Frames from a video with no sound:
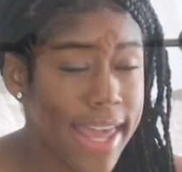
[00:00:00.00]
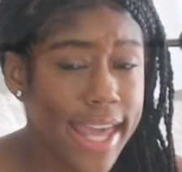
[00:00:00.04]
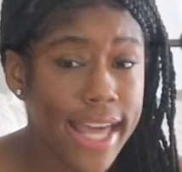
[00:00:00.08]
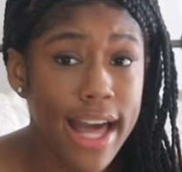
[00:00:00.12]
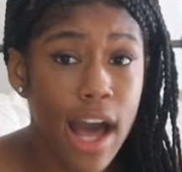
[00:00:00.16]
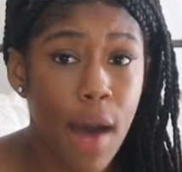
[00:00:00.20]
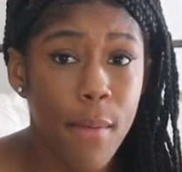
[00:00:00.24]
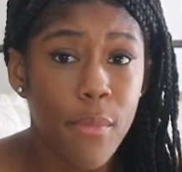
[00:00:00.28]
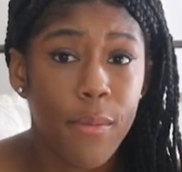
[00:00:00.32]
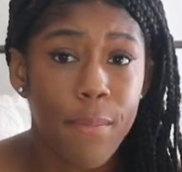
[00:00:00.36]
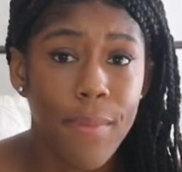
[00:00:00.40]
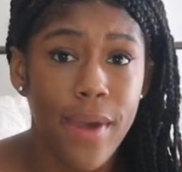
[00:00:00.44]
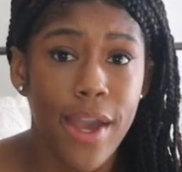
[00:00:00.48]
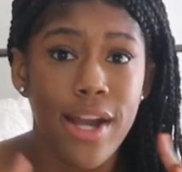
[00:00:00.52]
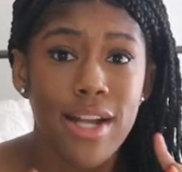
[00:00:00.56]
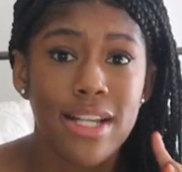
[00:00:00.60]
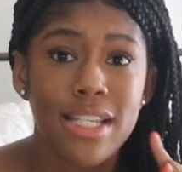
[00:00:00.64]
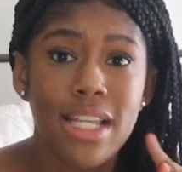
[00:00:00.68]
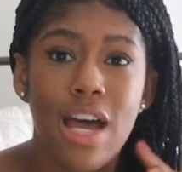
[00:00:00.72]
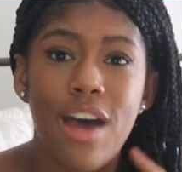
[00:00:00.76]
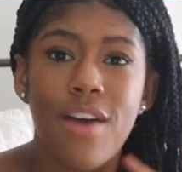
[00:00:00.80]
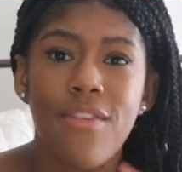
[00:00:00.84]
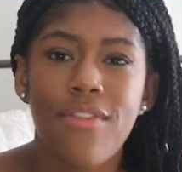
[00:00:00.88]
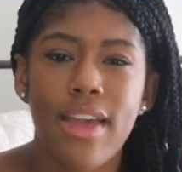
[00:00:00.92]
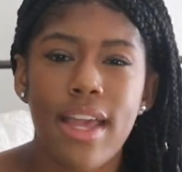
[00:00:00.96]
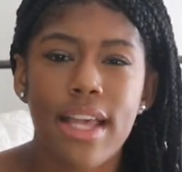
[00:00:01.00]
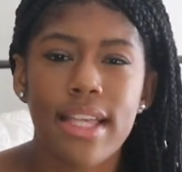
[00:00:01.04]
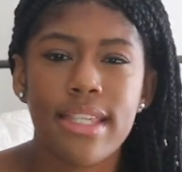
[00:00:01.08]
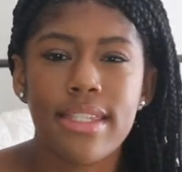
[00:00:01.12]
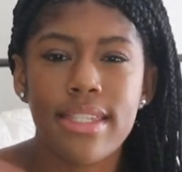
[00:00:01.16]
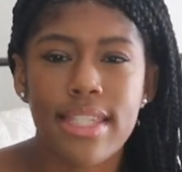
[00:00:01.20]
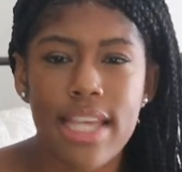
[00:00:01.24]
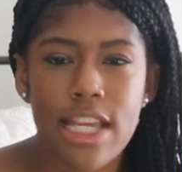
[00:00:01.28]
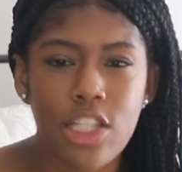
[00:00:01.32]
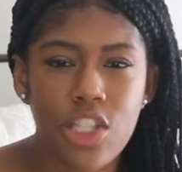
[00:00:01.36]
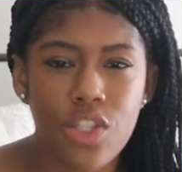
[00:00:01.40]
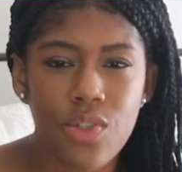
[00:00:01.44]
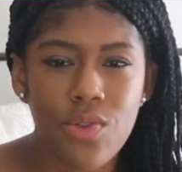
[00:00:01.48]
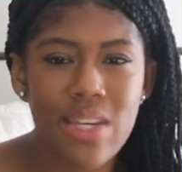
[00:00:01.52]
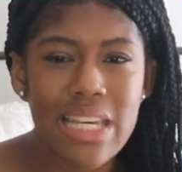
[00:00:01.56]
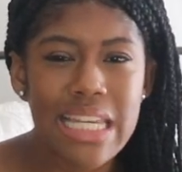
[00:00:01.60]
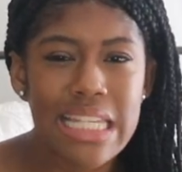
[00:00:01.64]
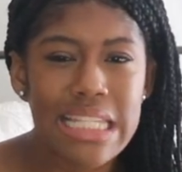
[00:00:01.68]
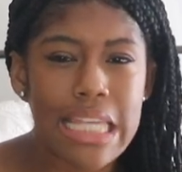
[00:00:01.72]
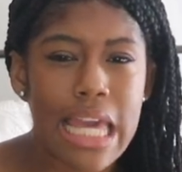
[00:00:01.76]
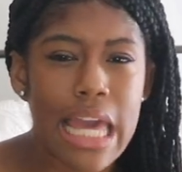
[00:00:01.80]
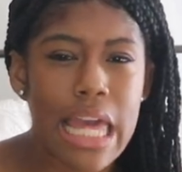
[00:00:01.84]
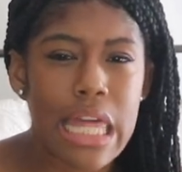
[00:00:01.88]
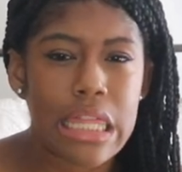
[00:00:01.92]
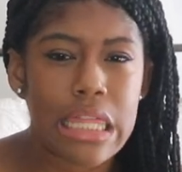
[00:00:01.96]
a couple pairs of
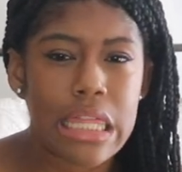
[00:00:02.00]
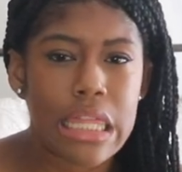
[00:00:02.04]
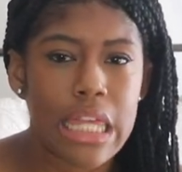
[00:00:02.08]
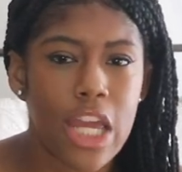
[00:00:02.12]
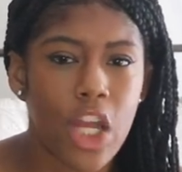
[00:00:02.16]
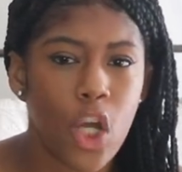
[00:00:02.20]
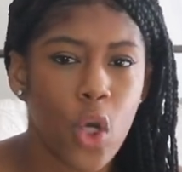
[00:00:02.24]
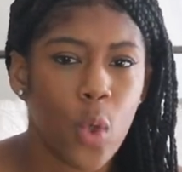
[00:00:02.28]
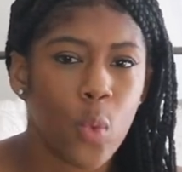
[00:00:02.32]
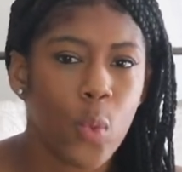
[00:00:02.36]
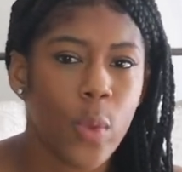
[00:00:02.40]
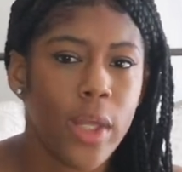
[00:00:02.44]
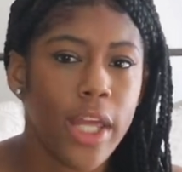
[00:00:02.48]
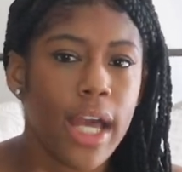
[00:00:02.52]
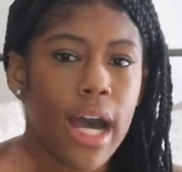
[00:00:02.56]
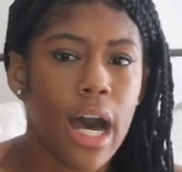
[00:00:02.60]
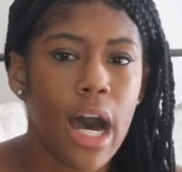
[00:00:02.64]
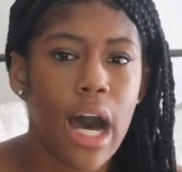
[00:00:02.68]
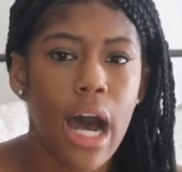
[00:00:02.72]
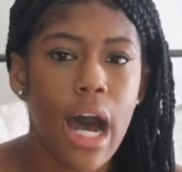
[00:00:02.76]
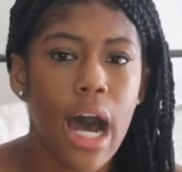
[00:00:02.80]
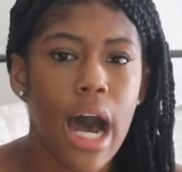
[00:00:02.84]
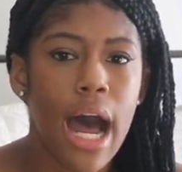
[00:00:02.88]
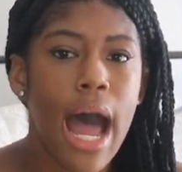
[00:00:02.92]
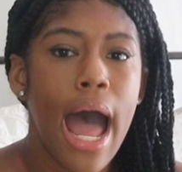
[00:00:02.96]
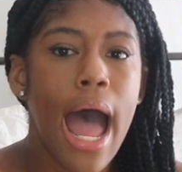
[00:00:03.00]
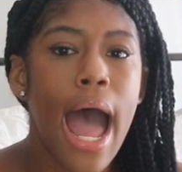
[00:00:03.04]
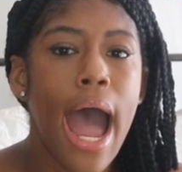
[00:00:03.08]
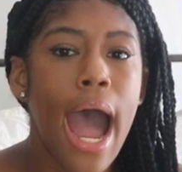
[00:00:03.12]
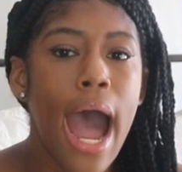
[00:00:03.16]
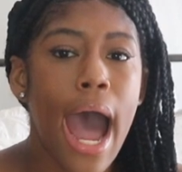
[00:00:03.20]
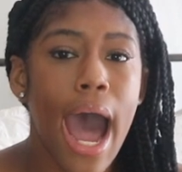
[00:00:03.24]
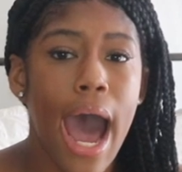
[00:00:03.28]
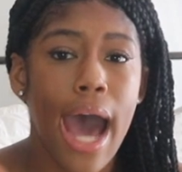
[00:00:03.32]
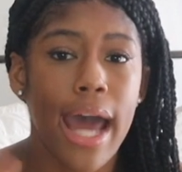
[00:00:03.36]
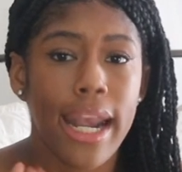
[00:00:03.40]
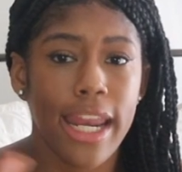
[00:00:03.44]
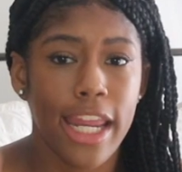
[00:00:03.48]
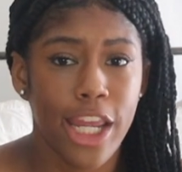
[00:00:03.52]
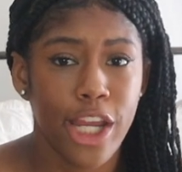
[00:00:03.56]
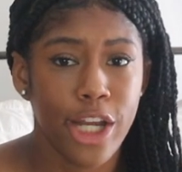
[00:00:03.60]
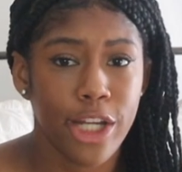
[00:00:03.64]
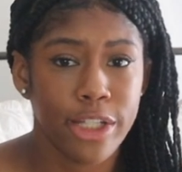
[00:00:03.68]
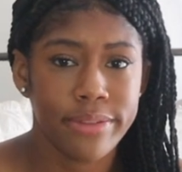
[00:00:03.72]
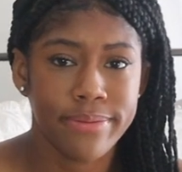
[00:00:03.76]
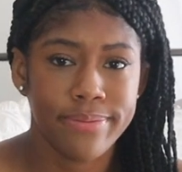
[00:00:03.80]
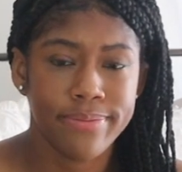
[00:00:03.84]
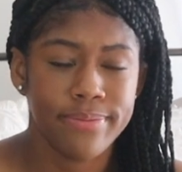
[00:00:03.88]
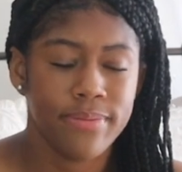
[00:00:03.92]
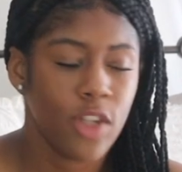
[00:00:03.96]
accessories, and then we are out of
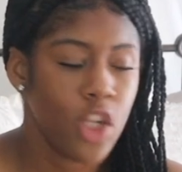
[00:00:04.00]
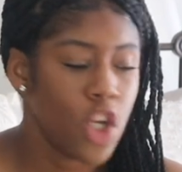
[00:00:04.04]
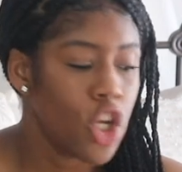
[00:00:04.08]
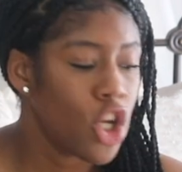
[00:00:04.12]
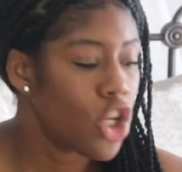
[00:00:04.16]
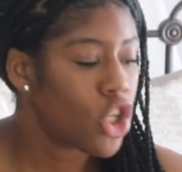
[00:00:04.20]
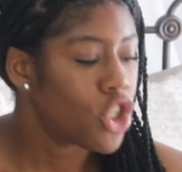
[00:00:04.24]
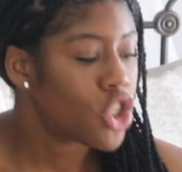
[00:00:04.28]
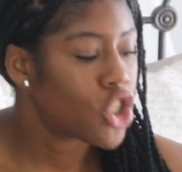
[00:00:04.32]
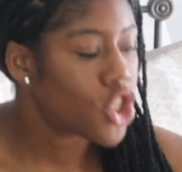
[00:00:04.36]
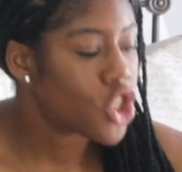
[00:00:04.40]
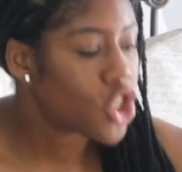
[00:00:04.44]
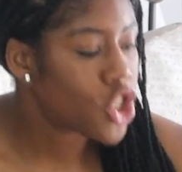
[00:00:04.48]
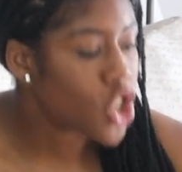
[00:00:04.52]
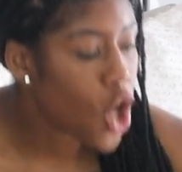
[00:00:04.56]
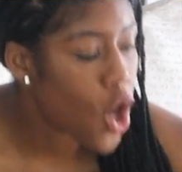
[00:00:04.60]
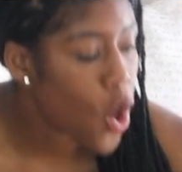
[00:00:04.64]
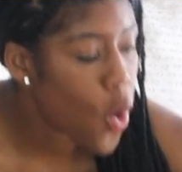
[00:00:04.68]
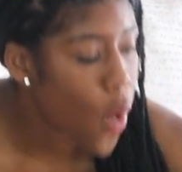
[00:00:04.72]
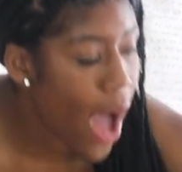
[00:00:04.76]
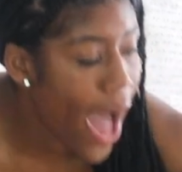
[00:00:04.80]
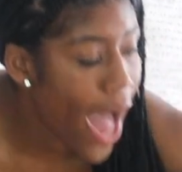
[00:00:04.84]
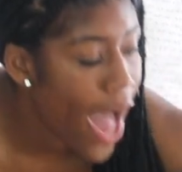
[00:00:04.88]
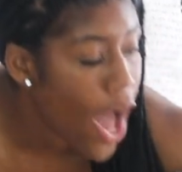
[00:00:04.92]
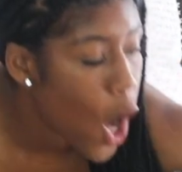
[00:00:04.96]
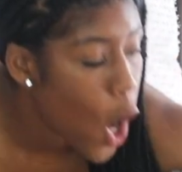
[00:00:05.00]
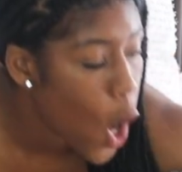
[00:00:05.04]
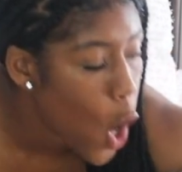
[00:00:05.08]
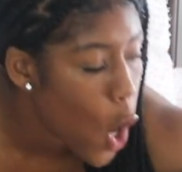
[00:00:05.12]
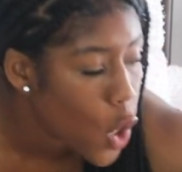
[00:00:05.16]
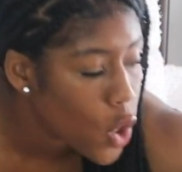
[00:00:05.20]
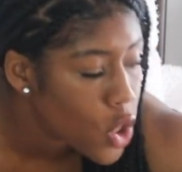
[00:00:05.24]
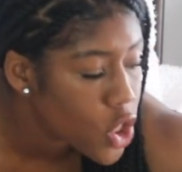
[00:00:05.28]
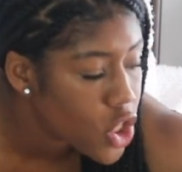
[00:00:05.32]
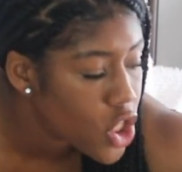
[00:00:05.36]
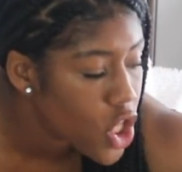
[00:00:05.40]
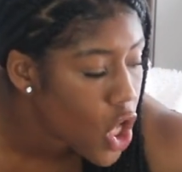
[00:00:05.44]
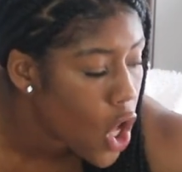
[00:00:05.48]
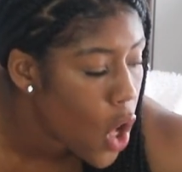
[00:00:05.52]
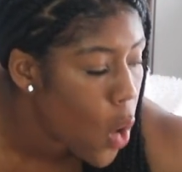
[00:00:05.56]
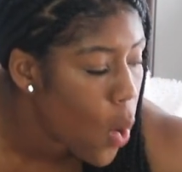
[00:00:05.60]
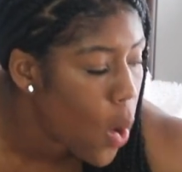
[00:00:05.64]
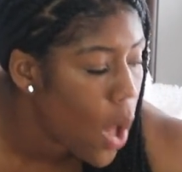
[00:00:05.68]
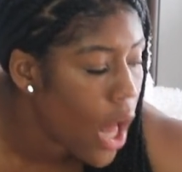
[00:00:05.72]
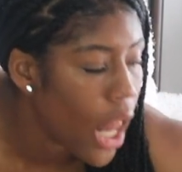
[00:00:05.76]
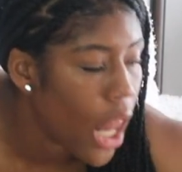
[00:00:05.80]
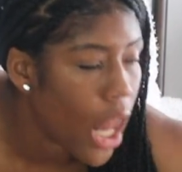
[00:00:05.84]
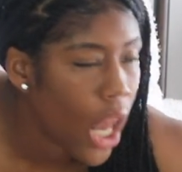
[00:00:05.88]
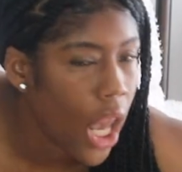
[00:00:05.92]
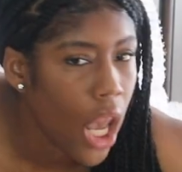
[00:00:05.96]
here. So I
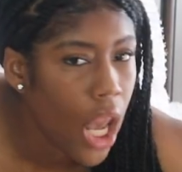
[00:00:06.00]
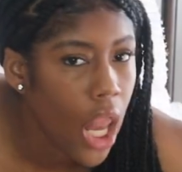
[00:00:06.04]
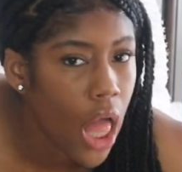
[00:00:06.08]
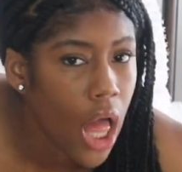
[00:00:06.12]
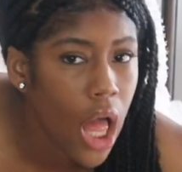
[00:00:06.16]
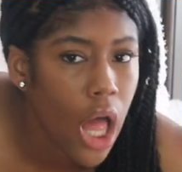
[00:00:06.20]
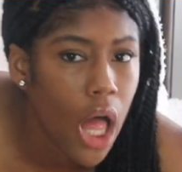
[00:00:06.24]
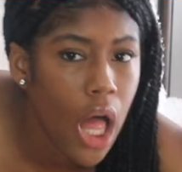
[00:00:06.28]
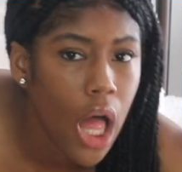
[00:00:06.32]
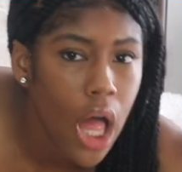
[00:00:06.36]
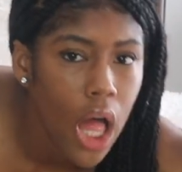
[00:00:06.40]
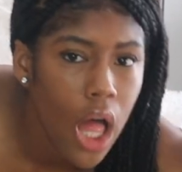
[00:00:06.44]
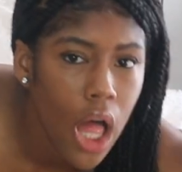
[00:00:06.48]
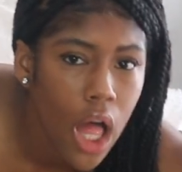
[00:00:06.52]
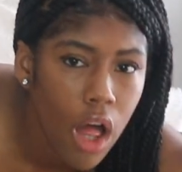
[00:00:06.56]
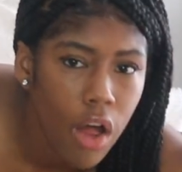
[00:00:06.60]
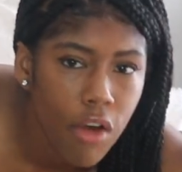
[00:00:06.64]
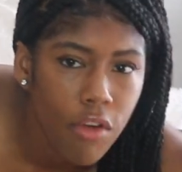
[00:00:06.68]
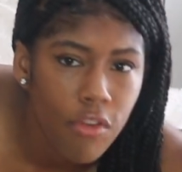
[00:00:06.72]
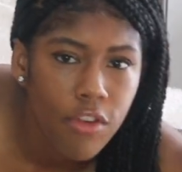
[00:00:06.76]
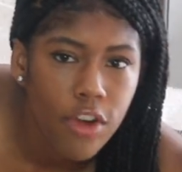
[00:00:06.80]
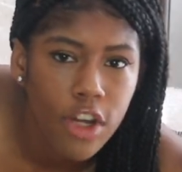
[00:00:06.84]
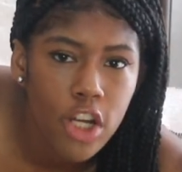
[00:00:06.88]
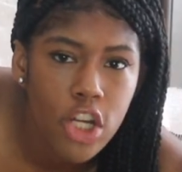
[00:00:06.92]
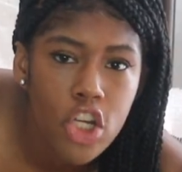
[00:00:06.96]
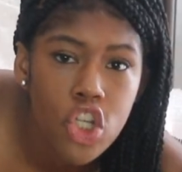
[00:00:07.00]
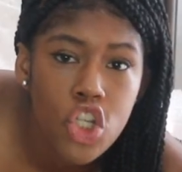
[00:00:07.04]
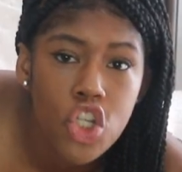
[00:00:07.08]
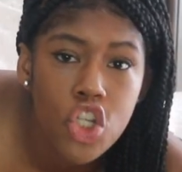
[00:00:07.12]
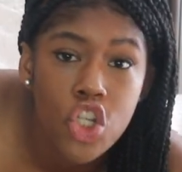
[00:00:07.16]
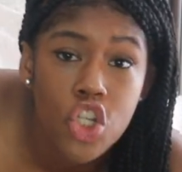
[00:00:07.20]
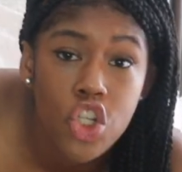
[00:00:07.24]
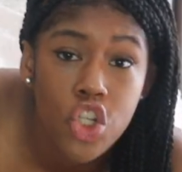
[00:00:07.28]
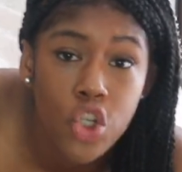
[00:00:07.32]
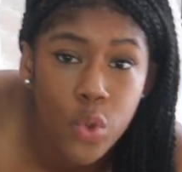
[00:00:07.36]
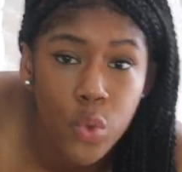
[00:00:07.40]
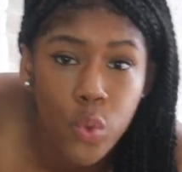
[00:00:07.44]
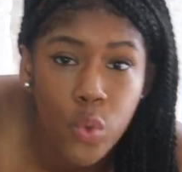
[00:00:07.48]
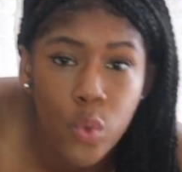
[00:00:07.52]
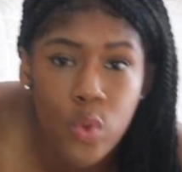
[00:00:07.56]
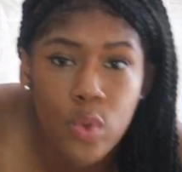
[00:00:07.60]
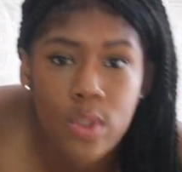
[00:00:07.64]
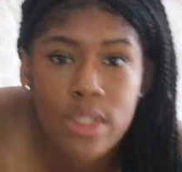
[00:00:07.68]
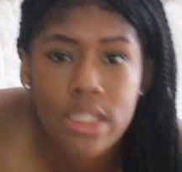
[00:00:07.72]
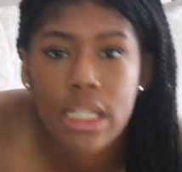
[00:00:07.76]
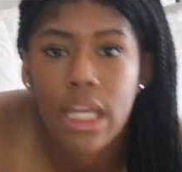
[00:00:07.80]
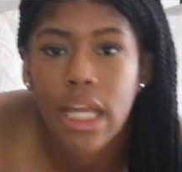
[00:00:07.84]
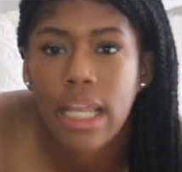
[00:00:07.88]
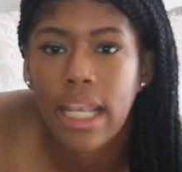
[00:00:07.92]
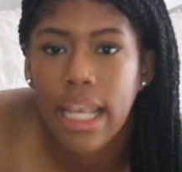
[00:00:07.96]
also love shoes.
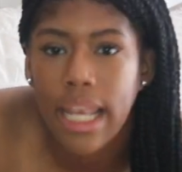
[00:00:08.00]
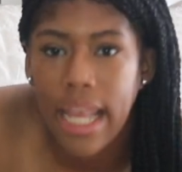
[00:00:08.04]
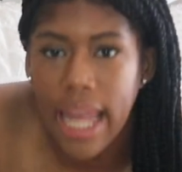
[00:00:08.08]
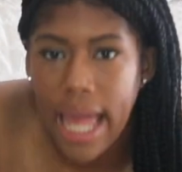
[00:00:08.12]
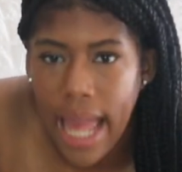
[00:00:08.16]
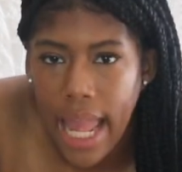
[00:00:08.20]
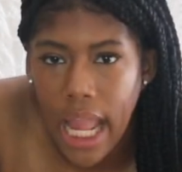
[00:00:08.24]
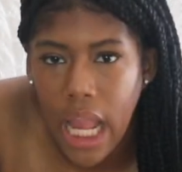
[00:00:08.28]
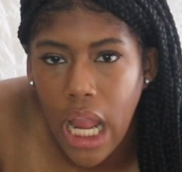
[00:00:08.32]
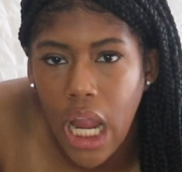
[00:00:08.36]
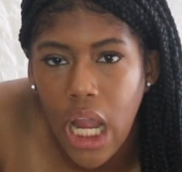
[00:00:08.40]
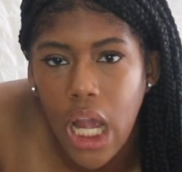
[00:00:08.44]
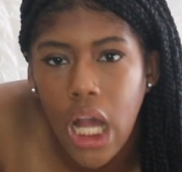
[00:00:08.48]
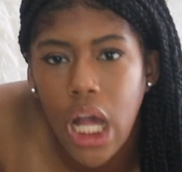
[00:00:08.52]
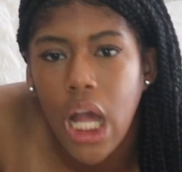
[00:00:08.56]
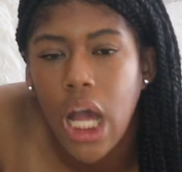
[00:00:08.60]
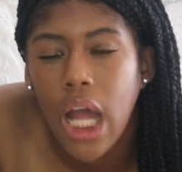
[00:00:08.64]
Like,